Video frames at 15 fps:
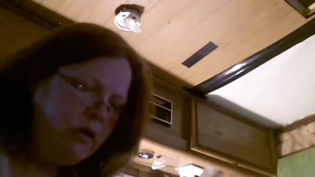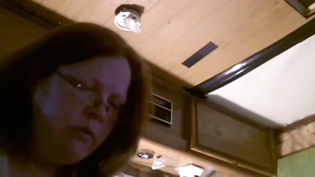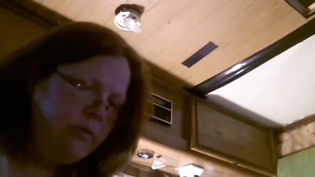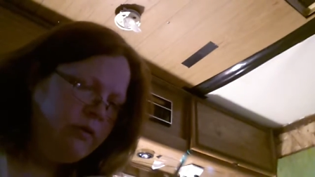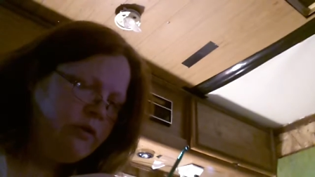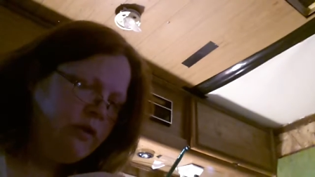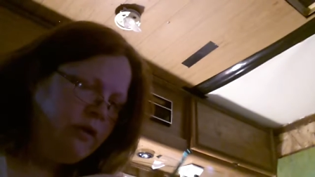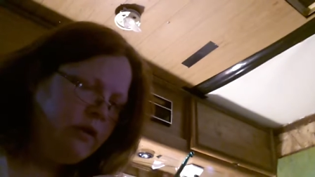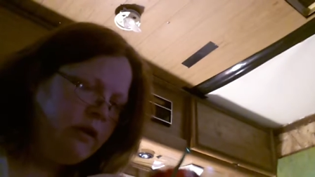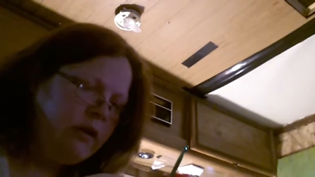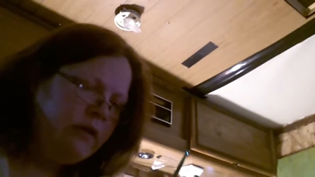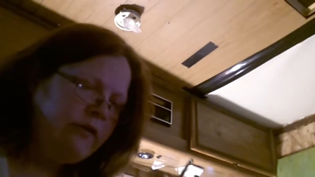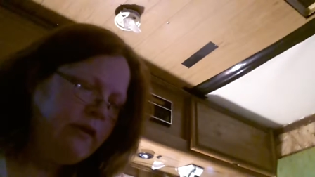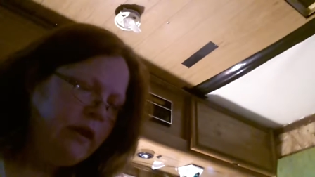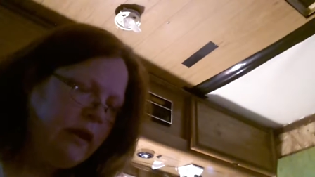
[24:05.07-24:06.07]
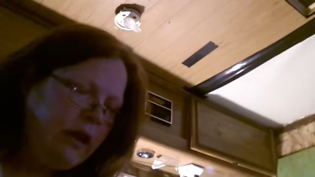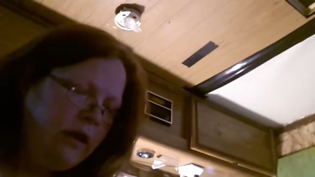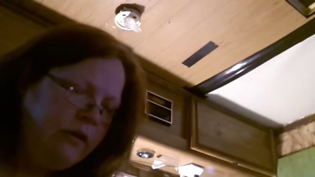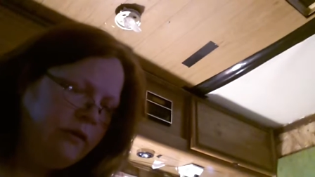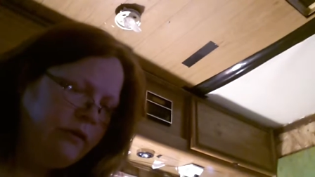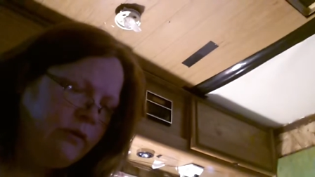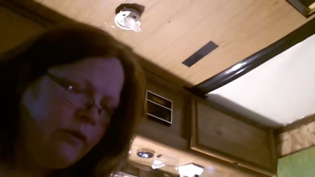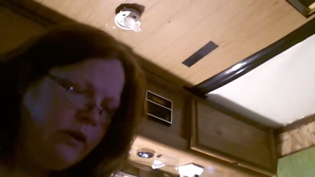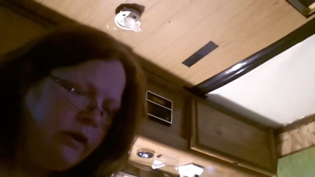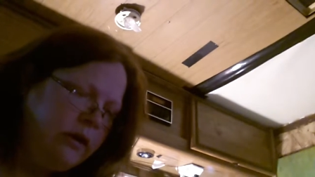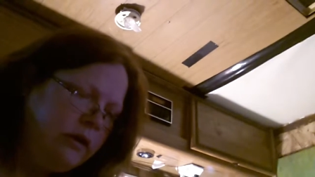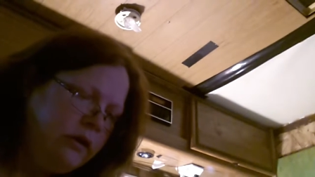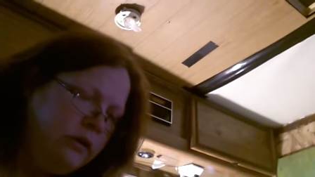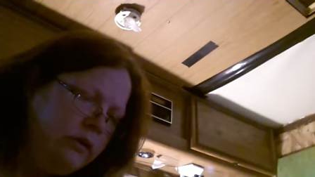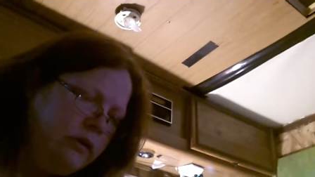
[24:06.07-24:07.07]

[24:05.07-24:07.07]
turn it inside out so I can